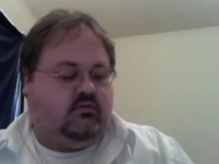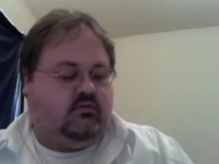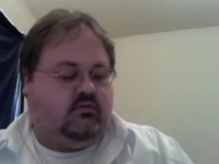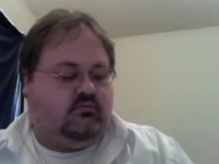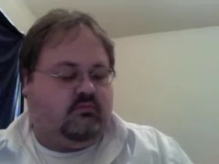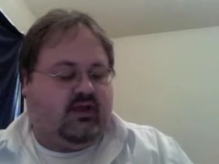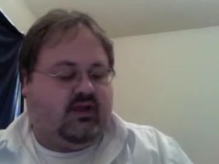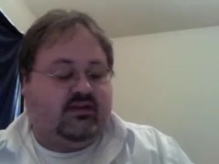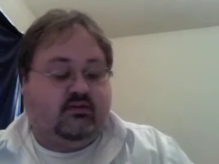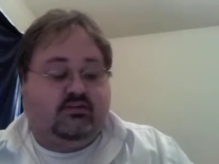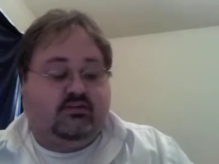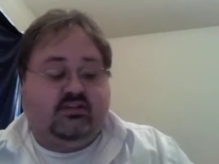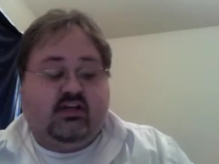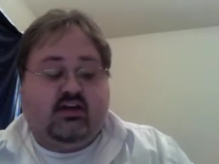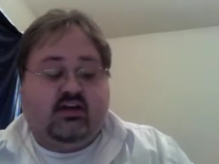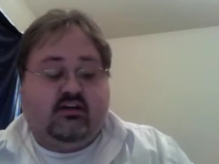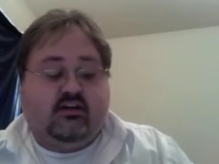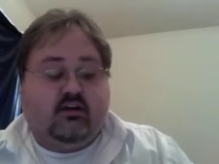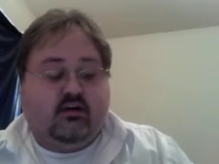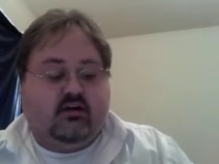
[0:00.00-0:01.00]
Michael
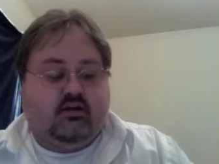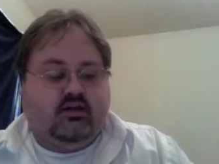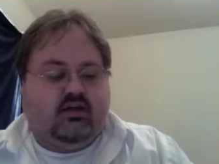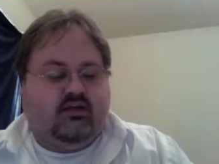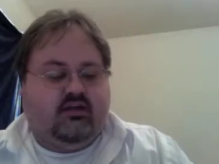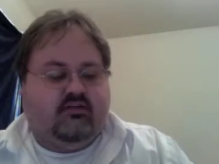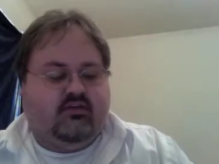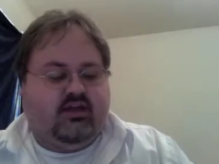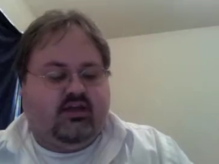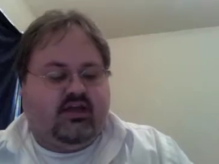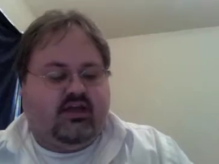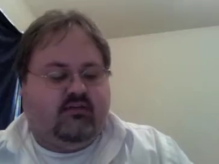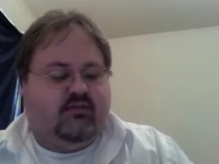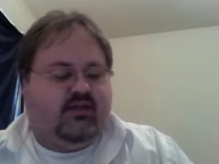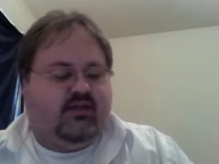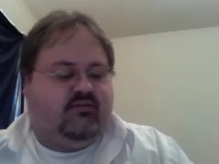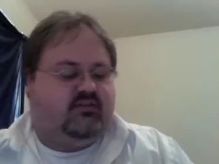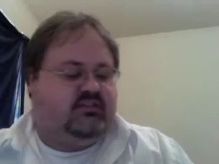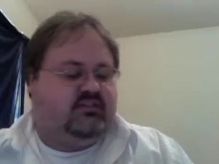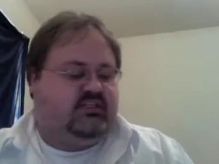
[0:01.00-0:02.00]
Tucker, another name we
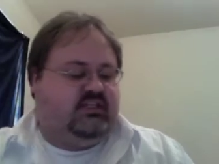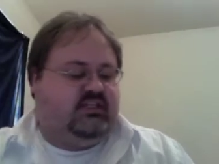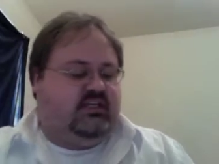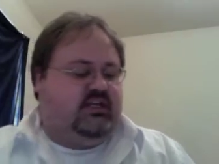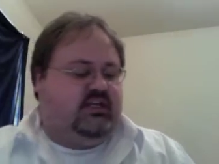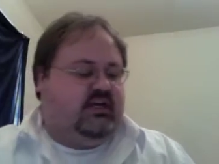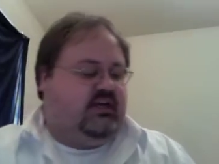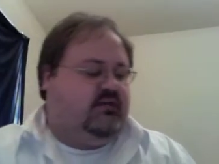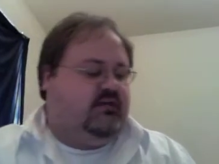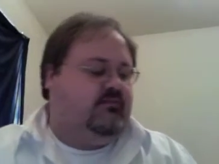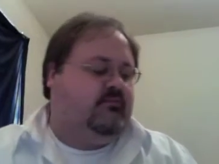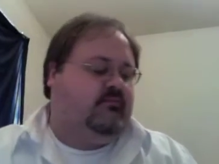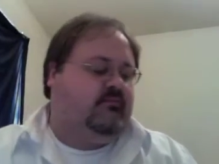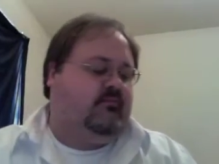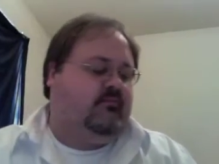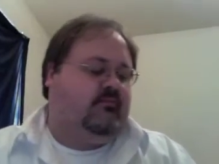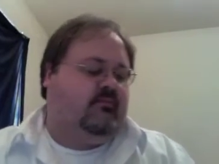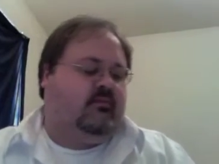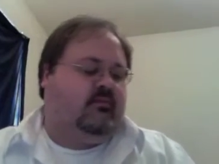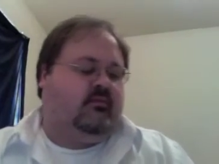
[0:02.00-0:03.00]
haven't seen yet.
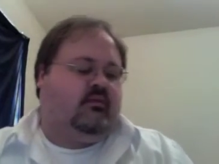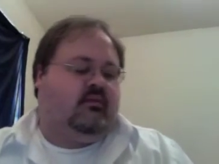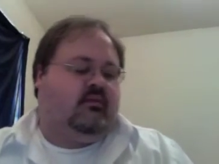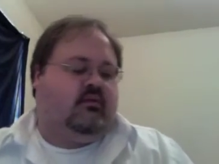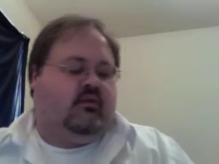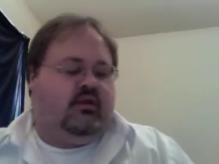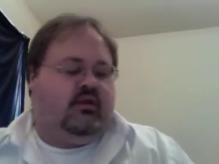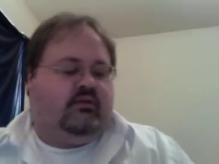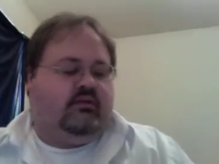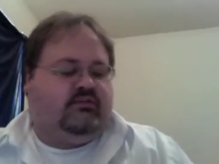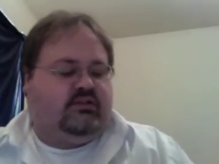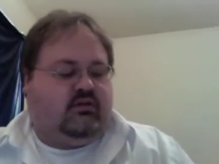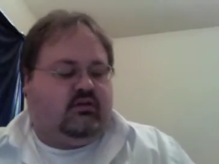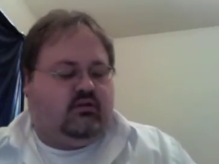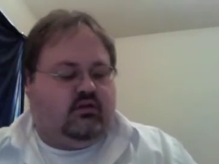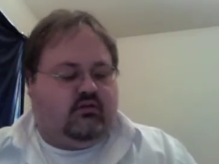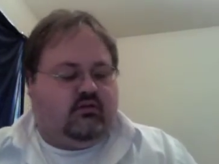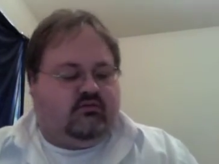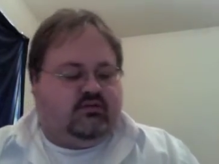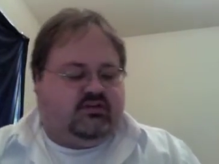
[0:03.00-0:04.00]
He was
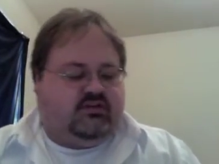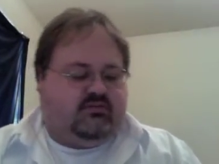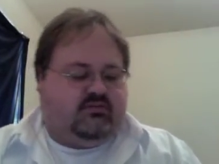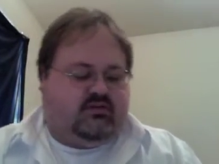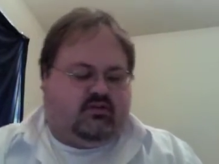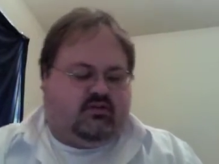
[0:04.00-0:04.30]
all over some of the